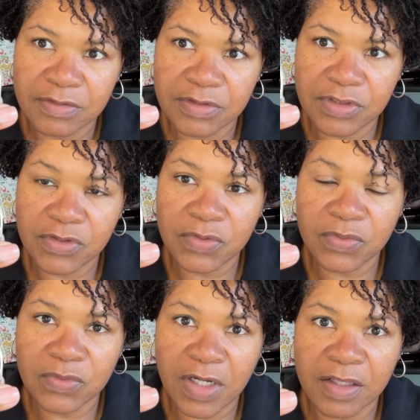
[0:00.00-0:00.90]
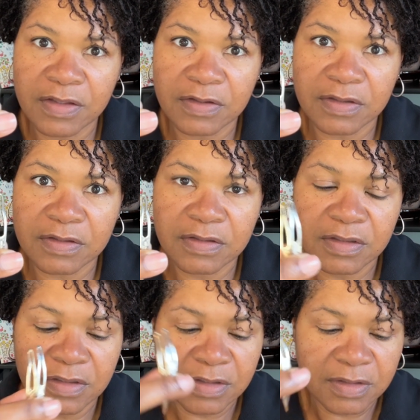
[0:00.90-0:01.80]
2 other
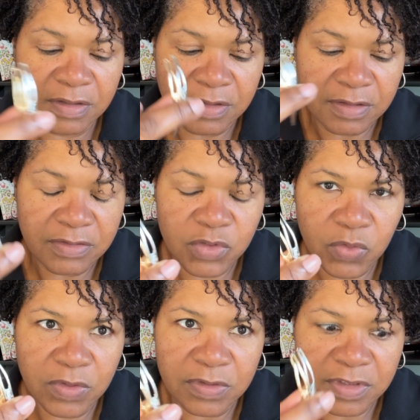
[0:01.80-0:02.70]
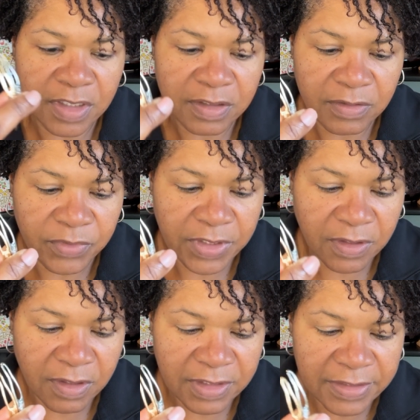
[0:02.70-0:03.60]
tools. I don't know what we
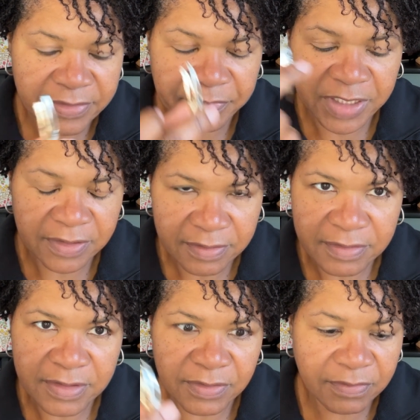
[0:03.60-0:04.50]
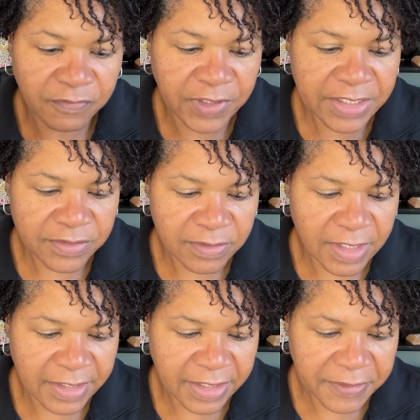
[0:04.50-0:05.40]
call these, but for
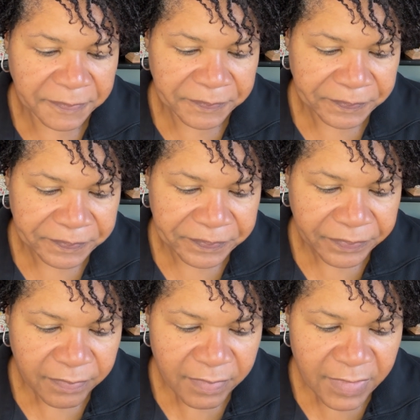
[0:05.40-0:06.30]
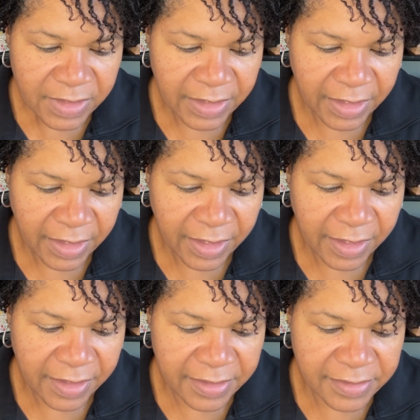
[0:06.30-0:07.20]
interlocking.
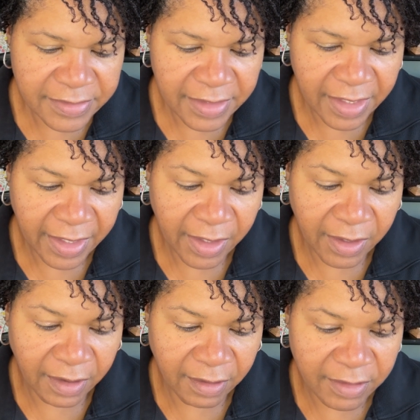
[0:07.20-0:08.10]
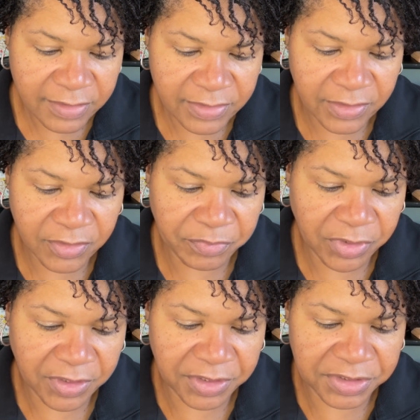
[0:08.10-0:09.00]
And I also
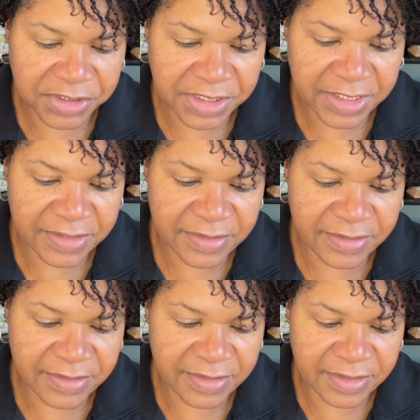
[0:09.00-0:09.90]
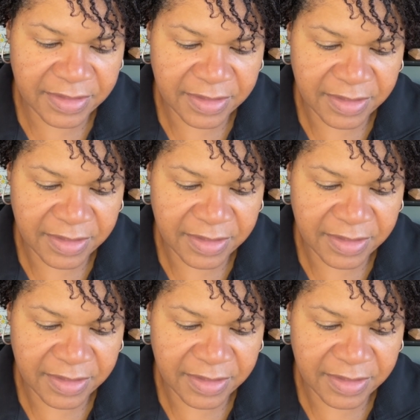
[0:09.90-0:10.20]
purchased